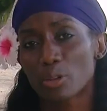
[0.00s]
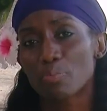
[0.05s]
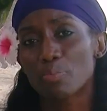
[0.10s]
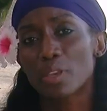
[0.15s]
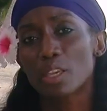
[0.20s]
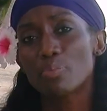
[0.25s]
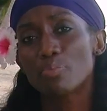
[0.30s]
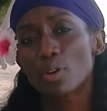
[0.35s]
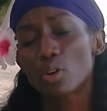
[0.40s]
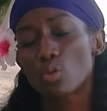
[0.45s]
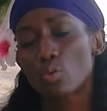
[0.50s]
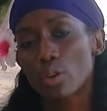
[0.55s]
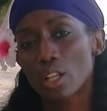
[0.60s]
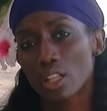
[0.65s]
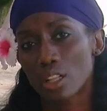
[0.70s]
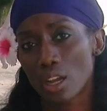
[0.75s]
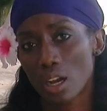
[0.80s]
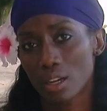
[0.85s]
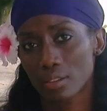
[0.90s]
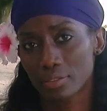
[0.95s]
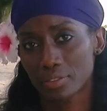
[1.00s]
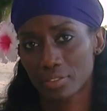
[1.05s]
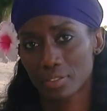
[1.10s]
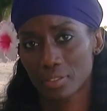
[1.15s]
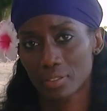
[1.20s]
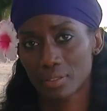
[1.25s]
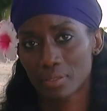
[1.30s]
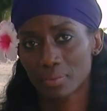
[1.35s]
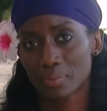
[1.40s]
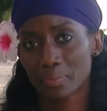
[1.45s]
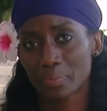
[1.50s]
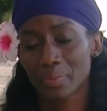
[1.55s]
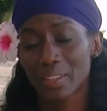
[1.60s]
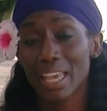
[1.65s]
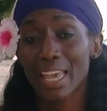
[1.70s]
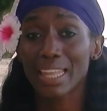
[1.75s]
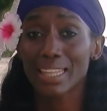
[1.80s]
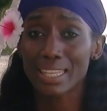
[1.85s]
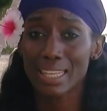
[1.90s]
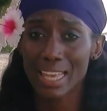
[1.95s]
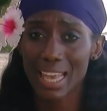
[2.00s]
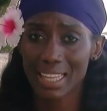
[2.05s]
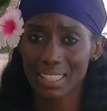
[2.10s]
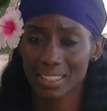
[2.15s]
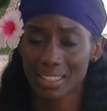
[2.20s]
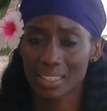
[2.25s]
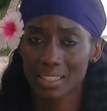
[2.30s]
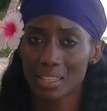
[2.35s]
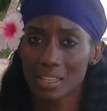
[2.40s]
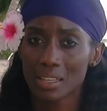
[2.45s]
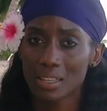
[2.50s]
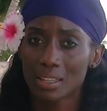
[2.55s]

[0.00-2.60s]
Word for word: the people we love, and yet